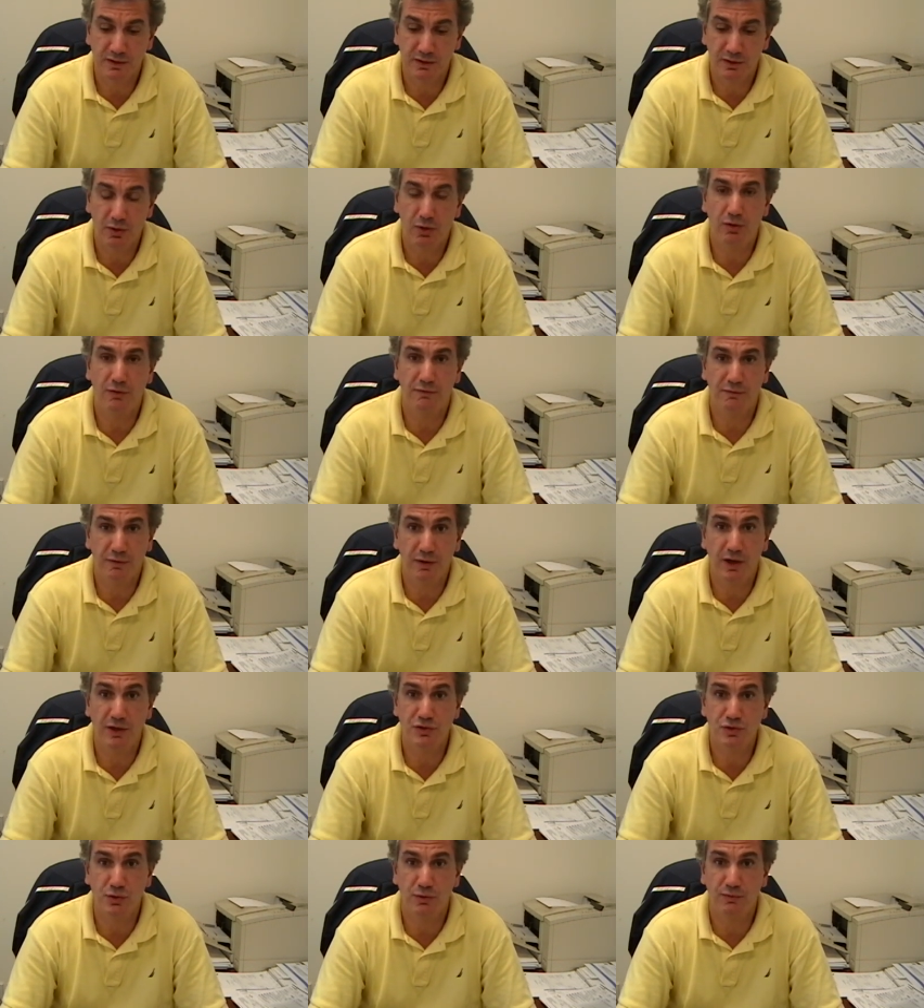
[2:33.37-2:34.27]
Carl
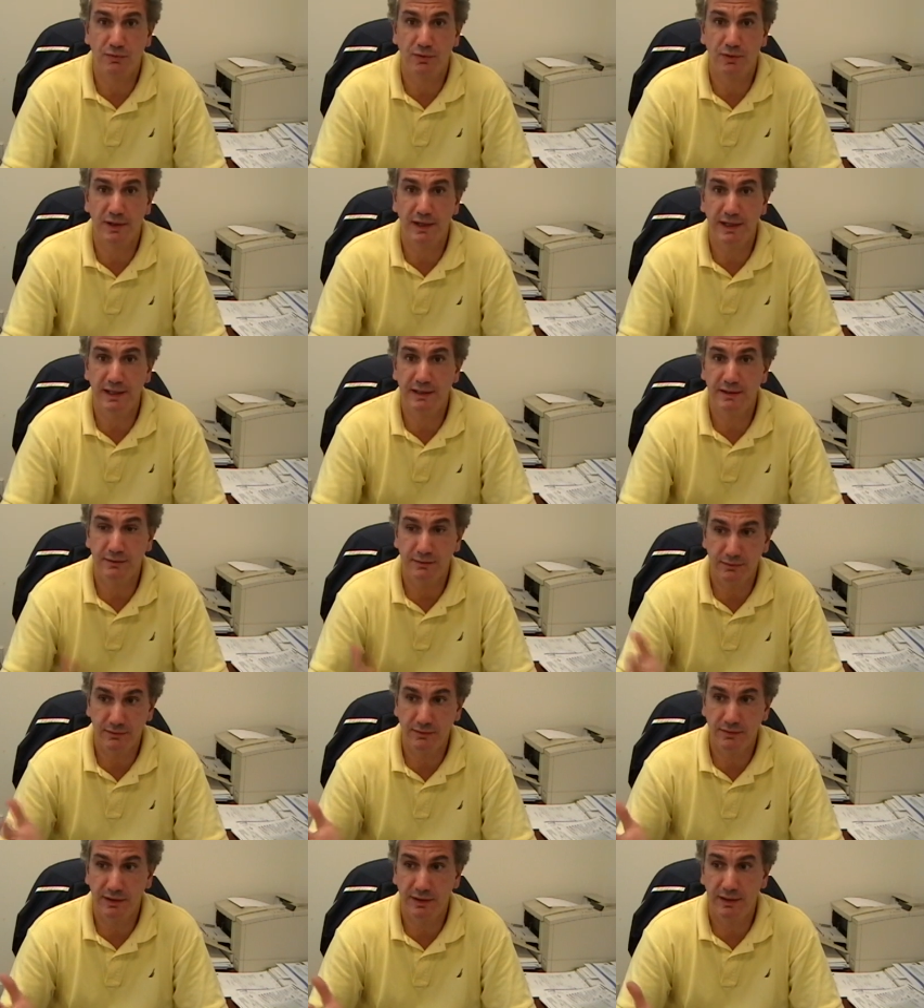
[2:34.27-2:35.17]
Froch over
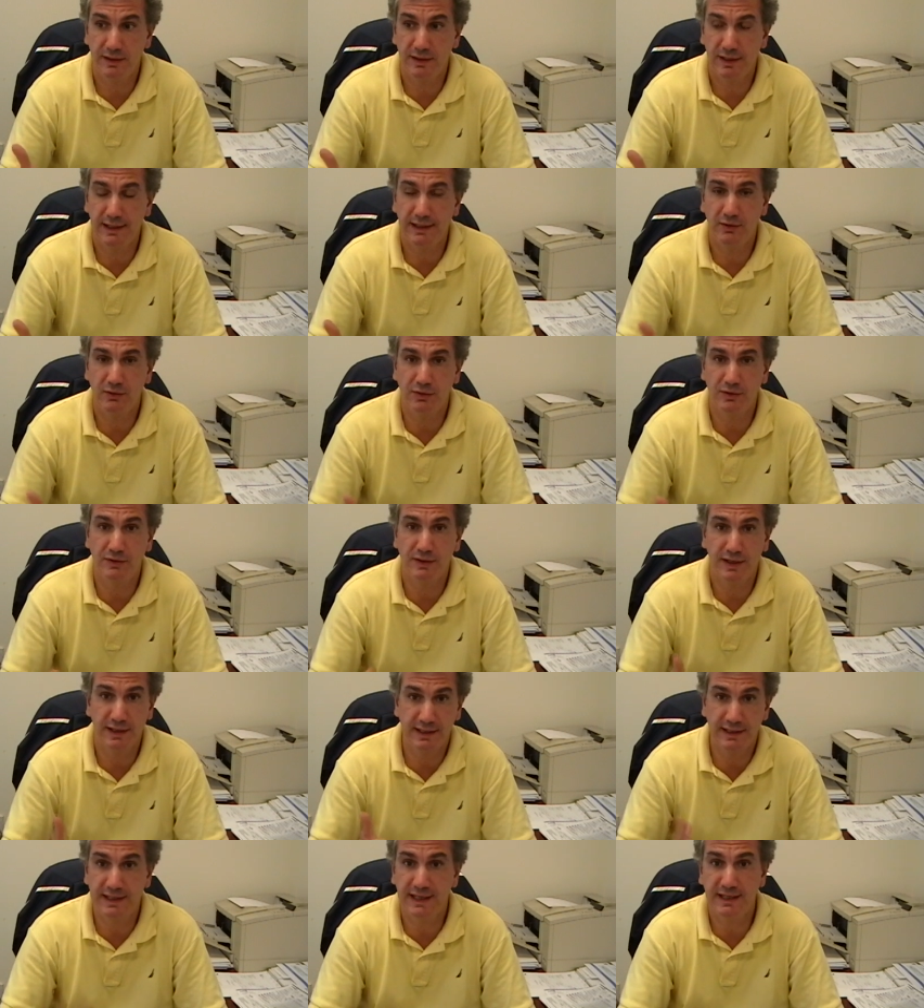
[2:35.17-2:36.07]
in England,
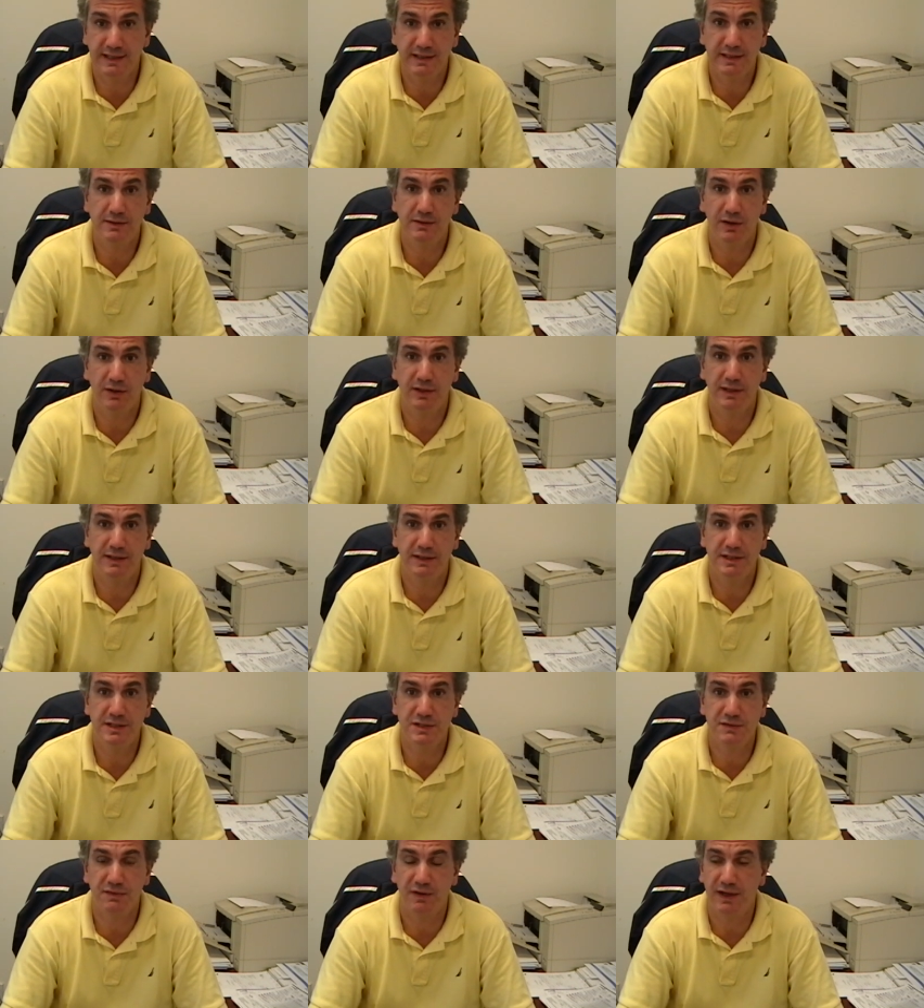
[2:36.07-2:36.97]
and again in
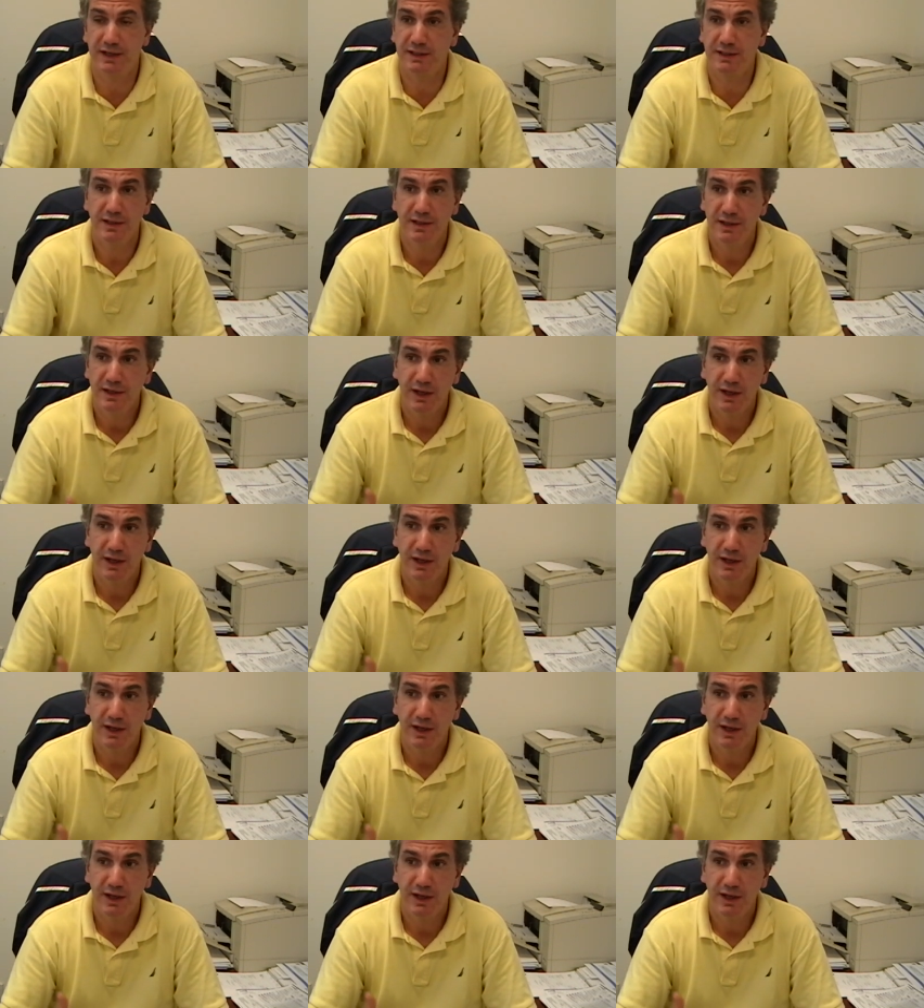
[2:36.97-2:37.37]
this fight,